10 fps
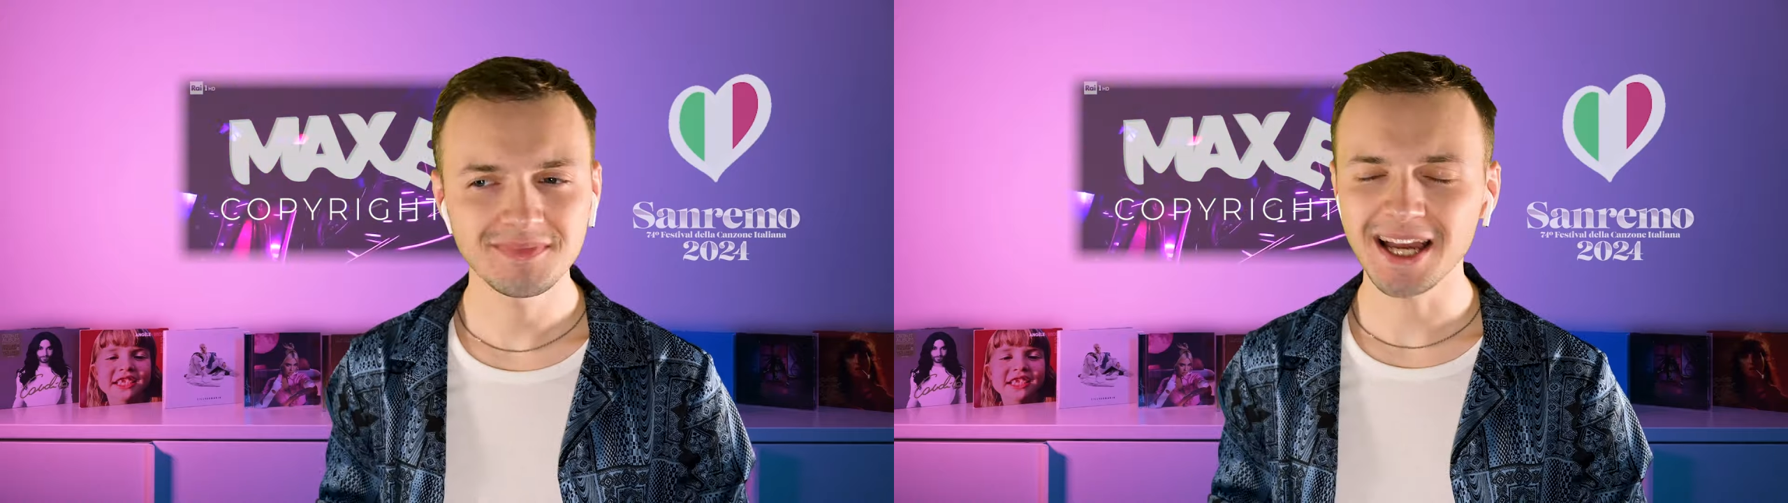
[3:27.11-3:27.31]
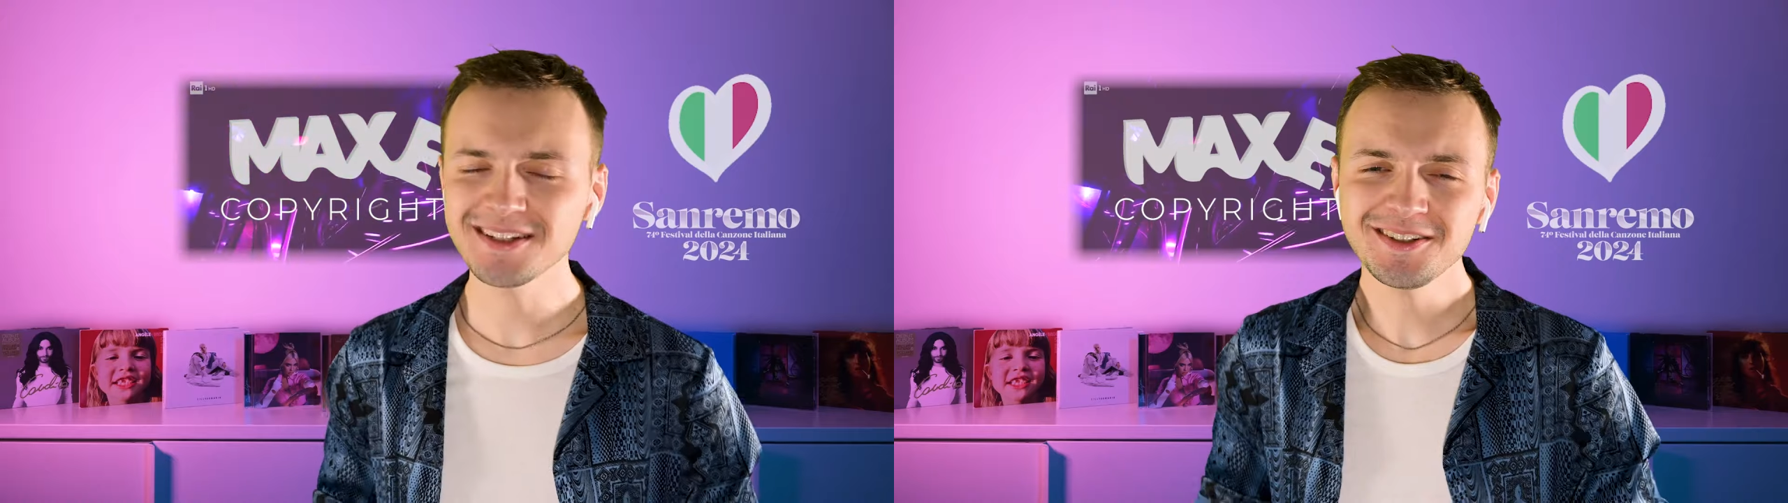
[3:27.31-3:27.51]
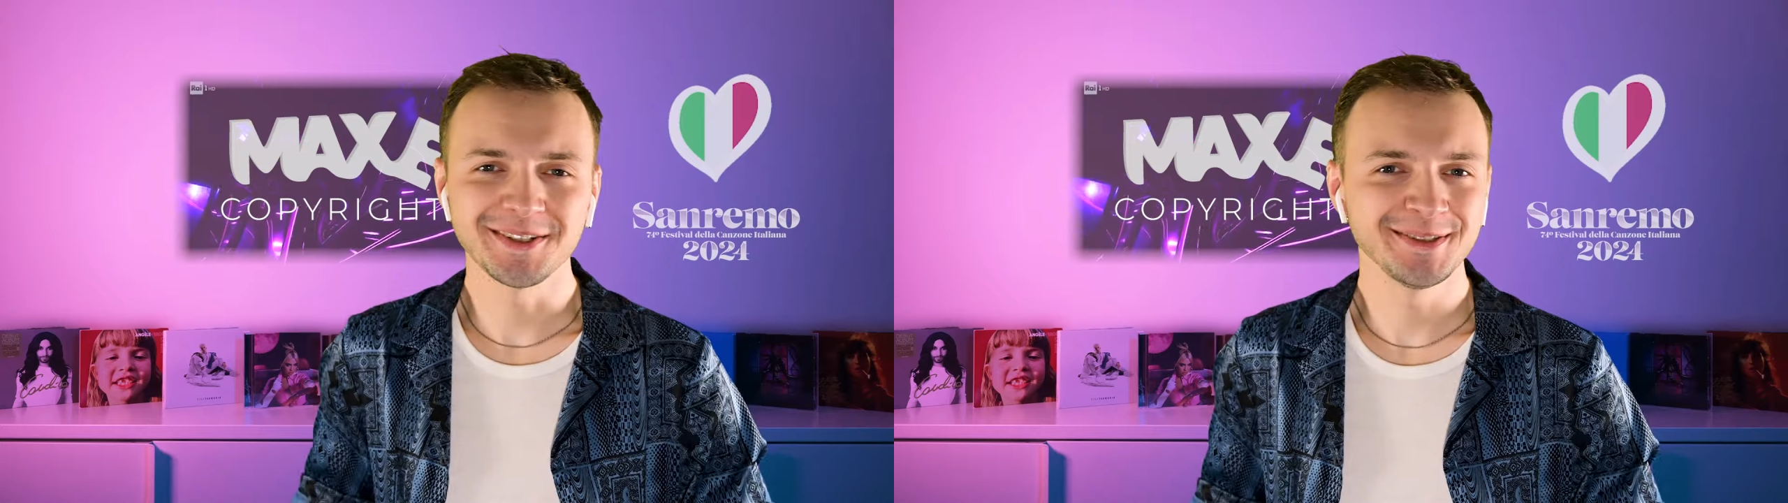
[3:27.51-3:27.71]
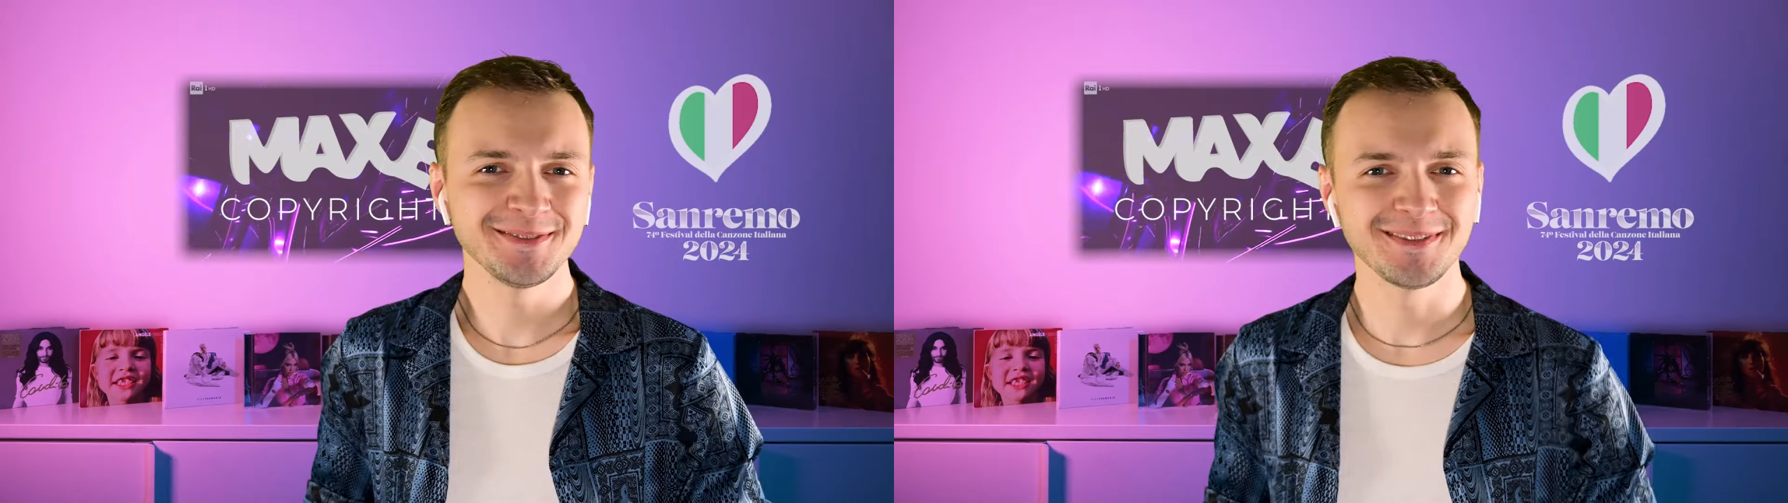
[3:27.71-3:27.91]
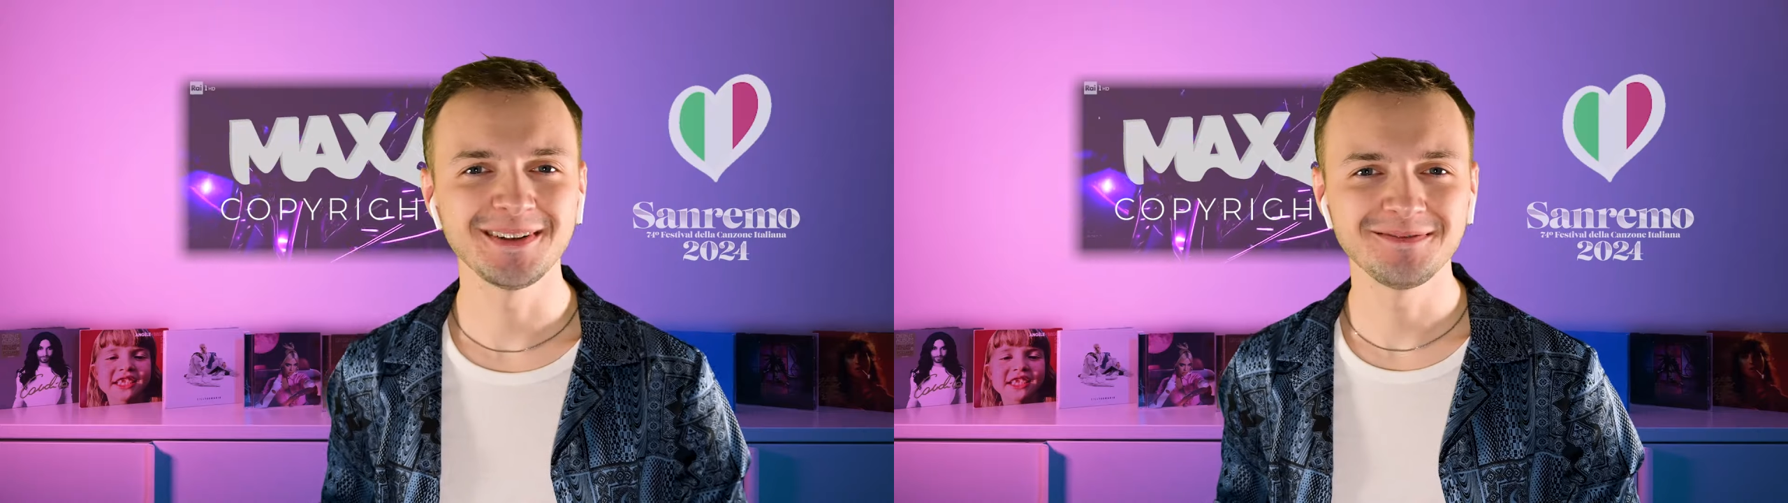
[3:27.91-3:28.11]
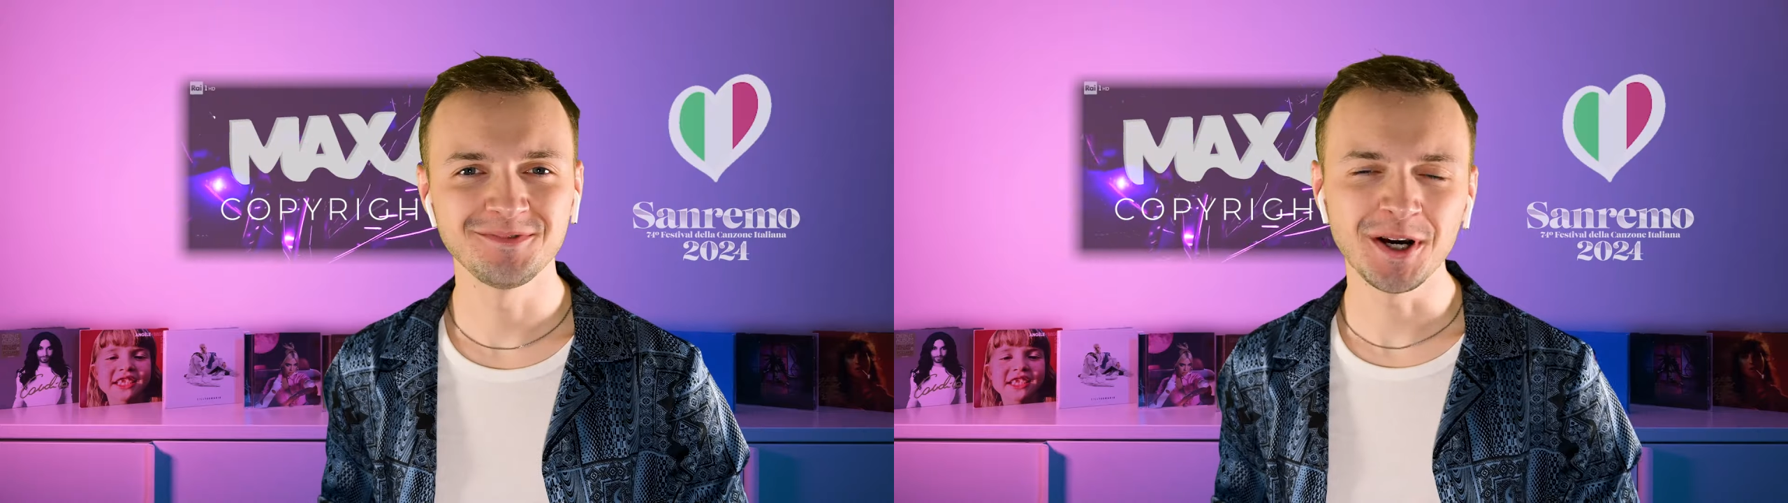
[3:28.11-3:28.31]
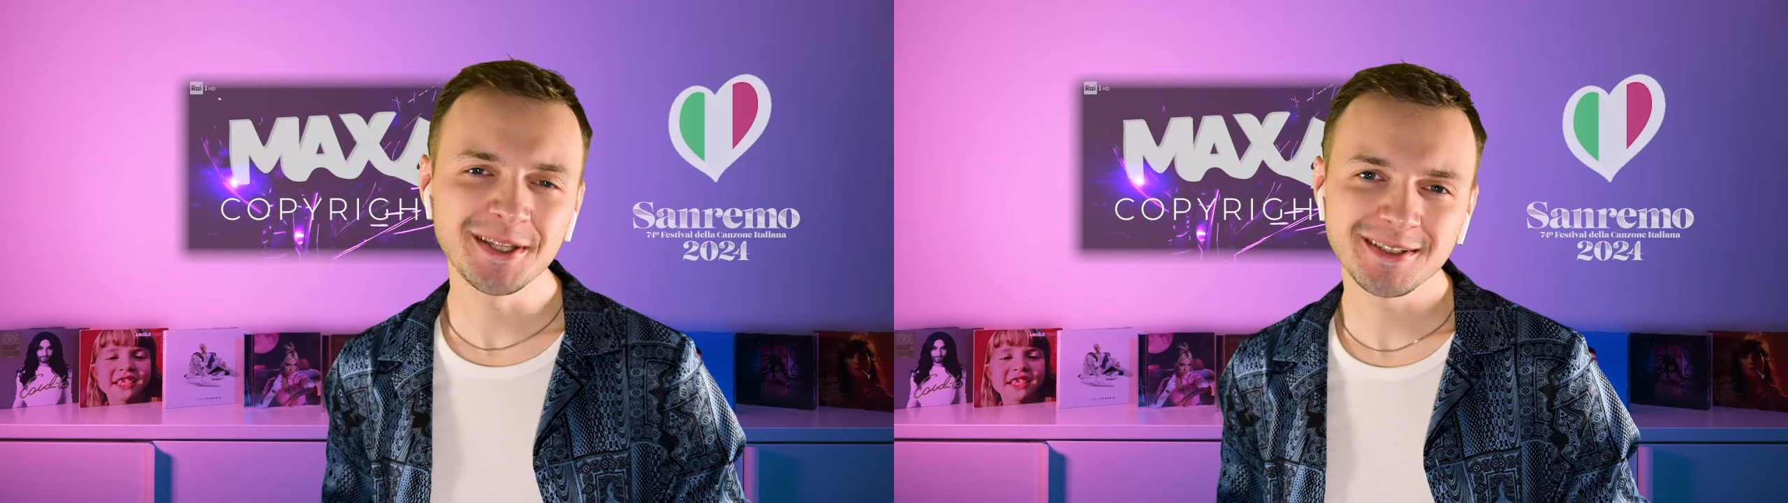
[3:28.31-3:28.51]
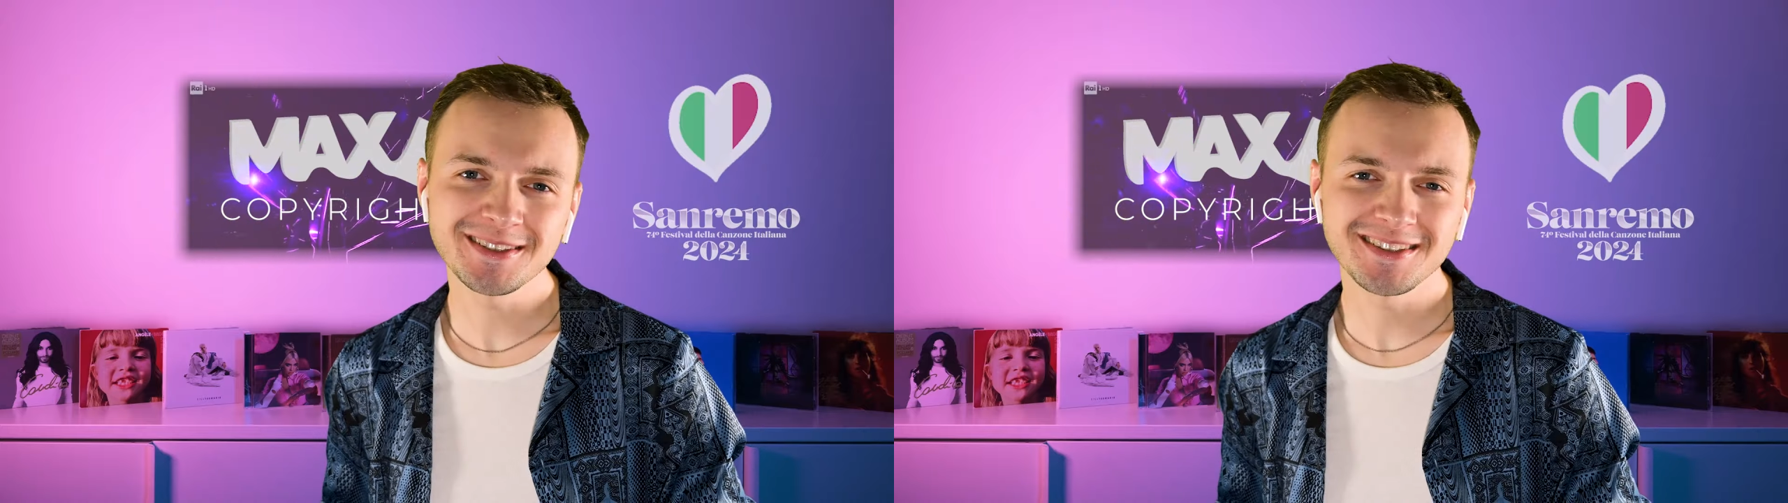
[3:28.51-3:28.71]
I don't know, why
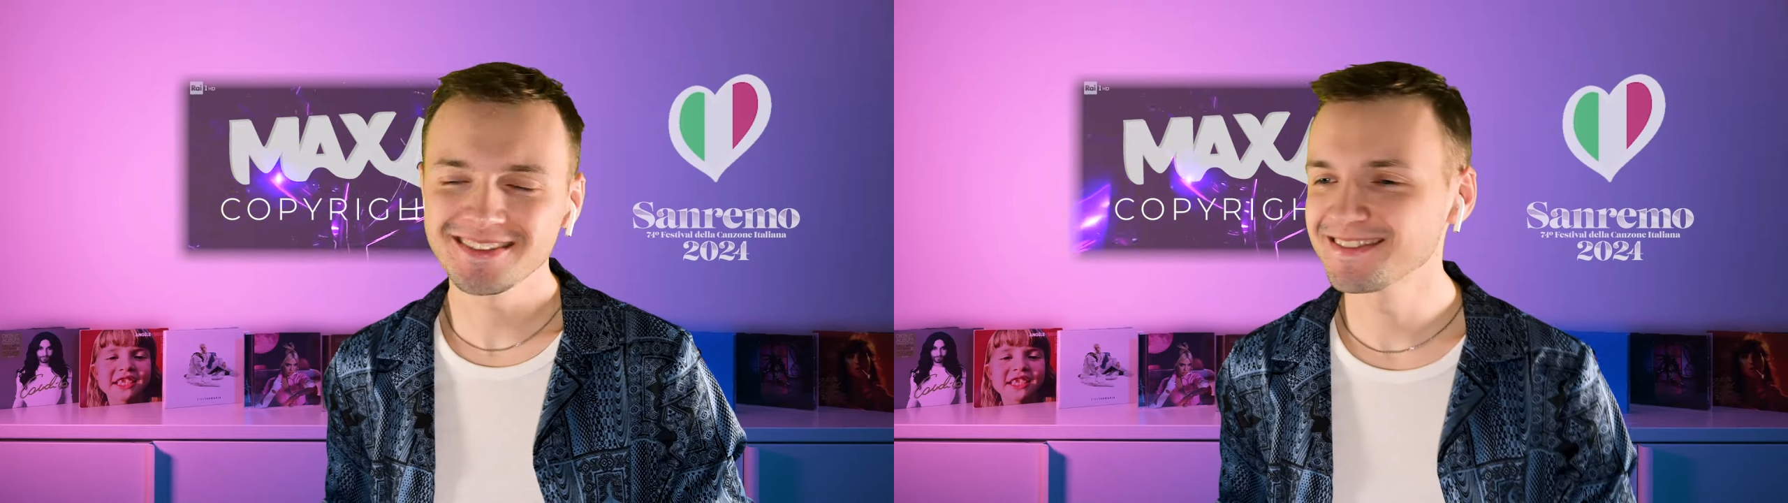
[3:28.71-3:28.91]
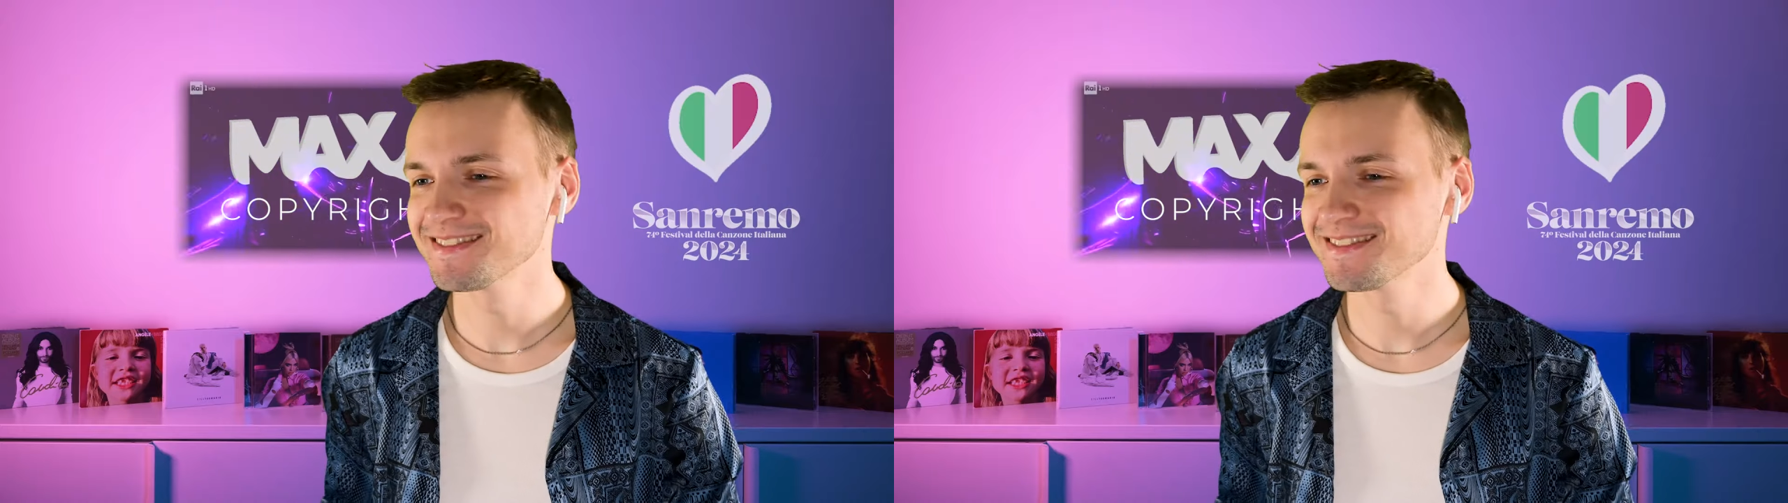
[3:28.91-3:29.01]
not?